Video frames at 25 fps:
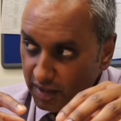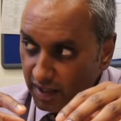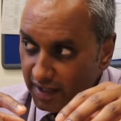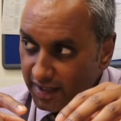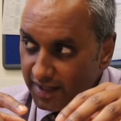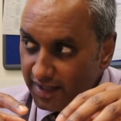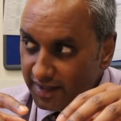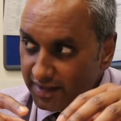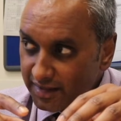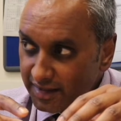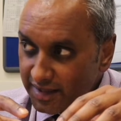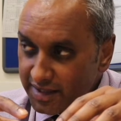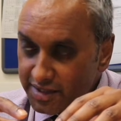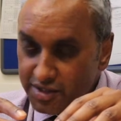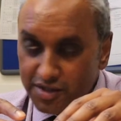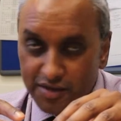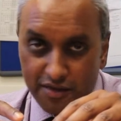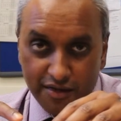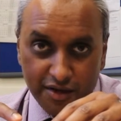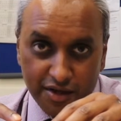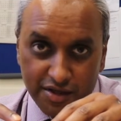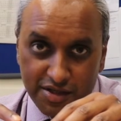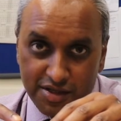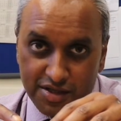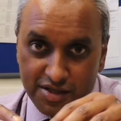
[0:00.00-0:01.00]
at least
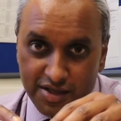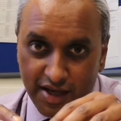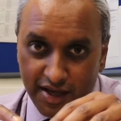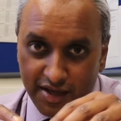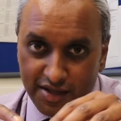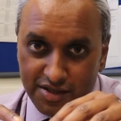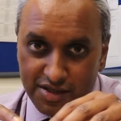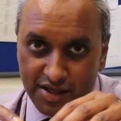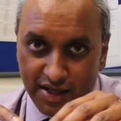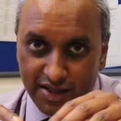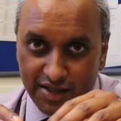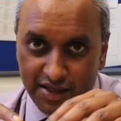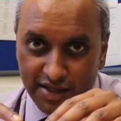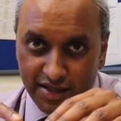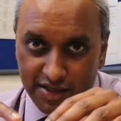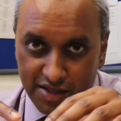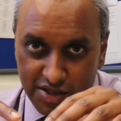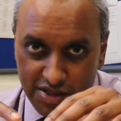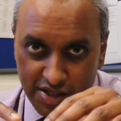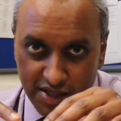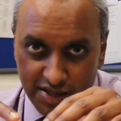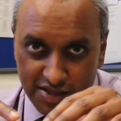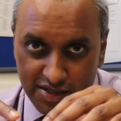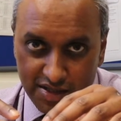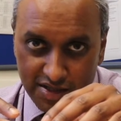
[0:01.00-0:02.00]
30 seconds, ideally
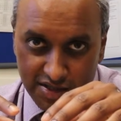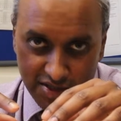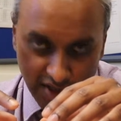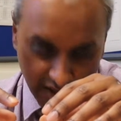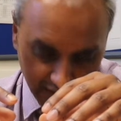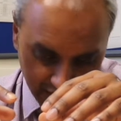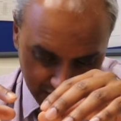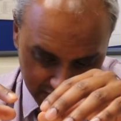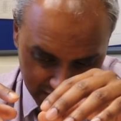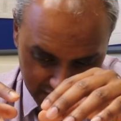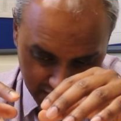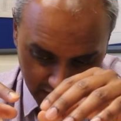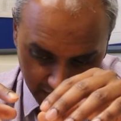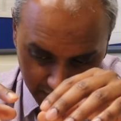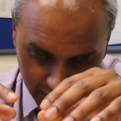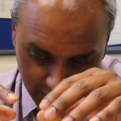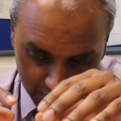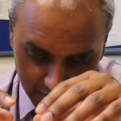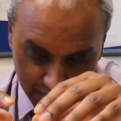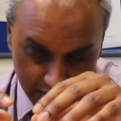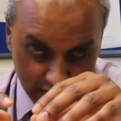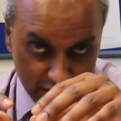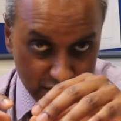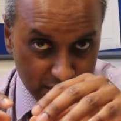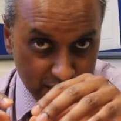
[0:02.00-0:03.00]
60 seconds, keep them
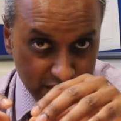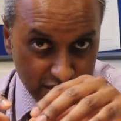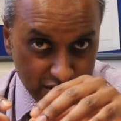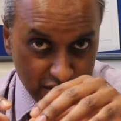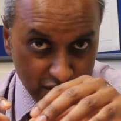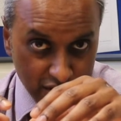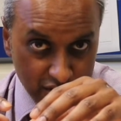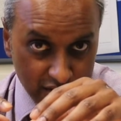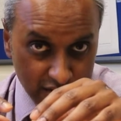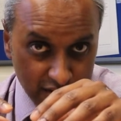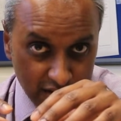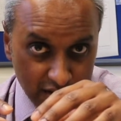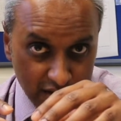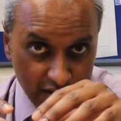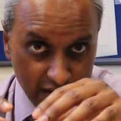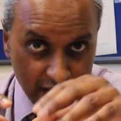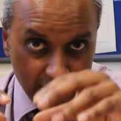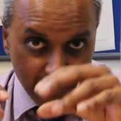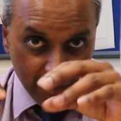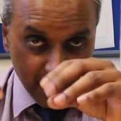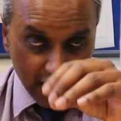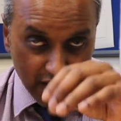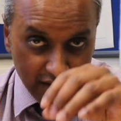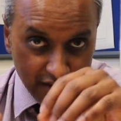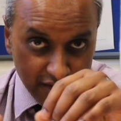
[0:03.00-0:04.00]
in this position.
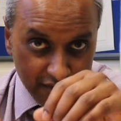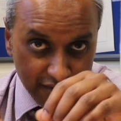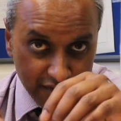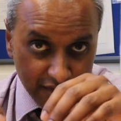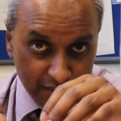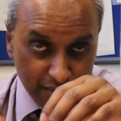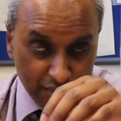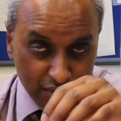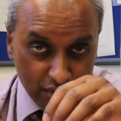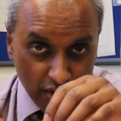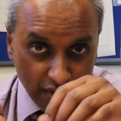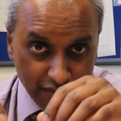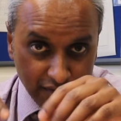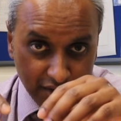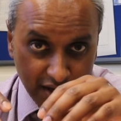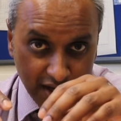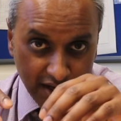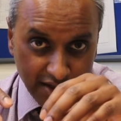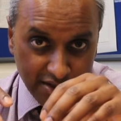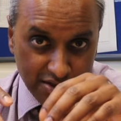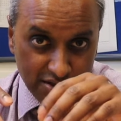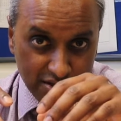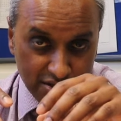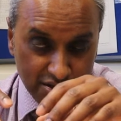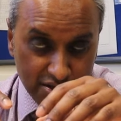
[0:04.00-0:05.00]
And if it
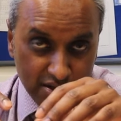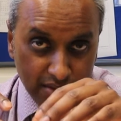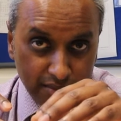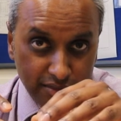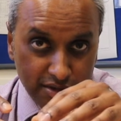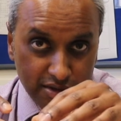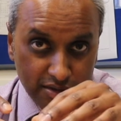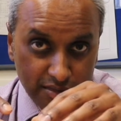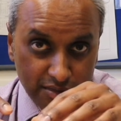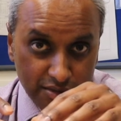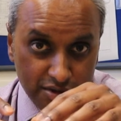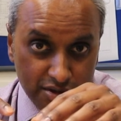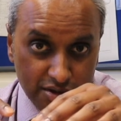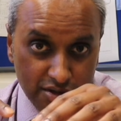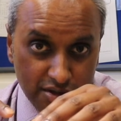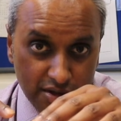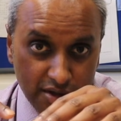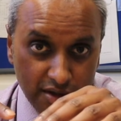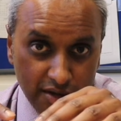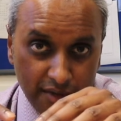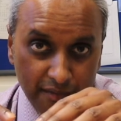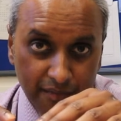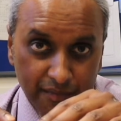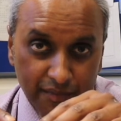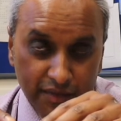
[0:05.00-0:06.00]
provocates the symptoms,
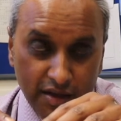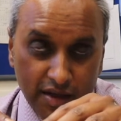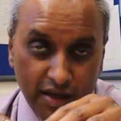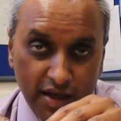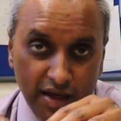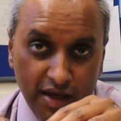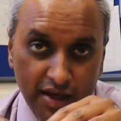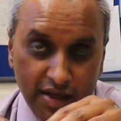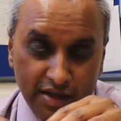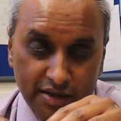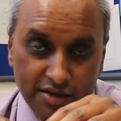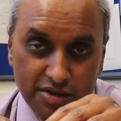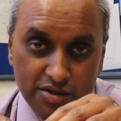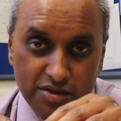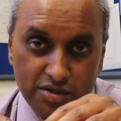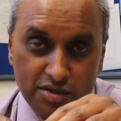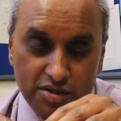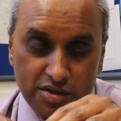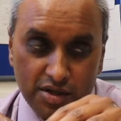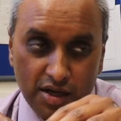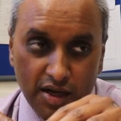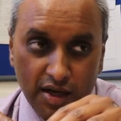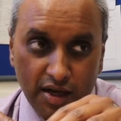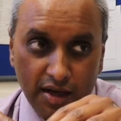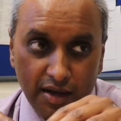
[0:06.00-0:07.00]

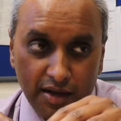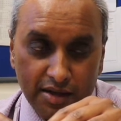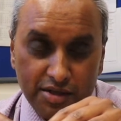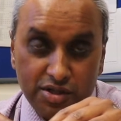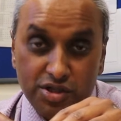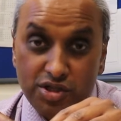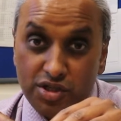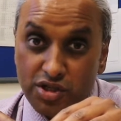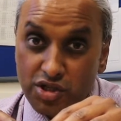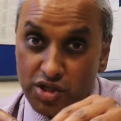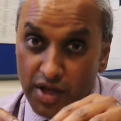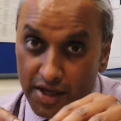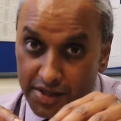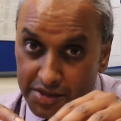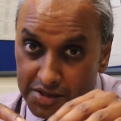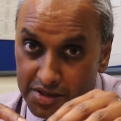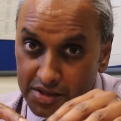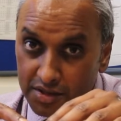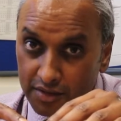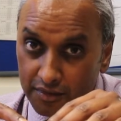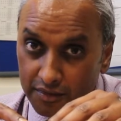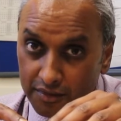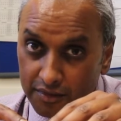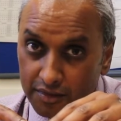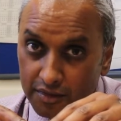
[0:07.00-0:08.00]
it's
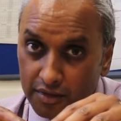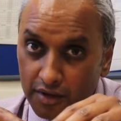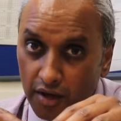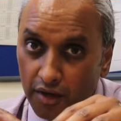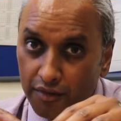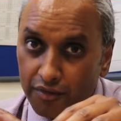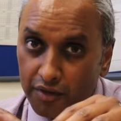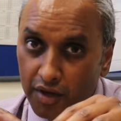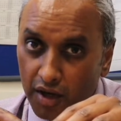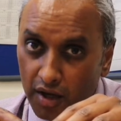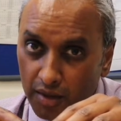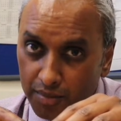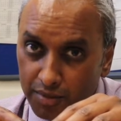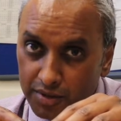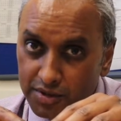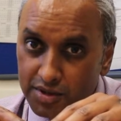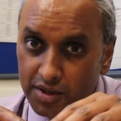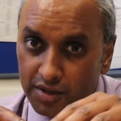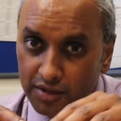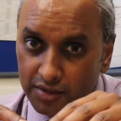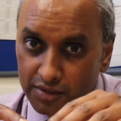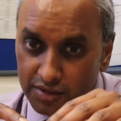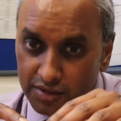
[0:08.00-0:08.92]
suggestive of carpal tunnel